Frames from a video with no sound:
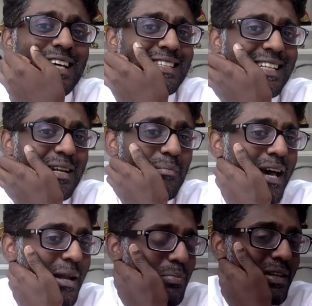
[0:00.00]
That's not a
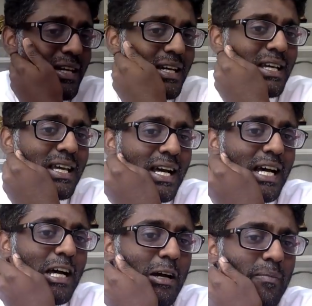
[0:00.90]
bad play.
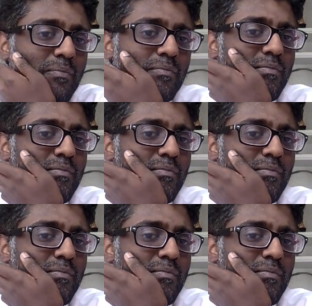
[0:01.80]
Let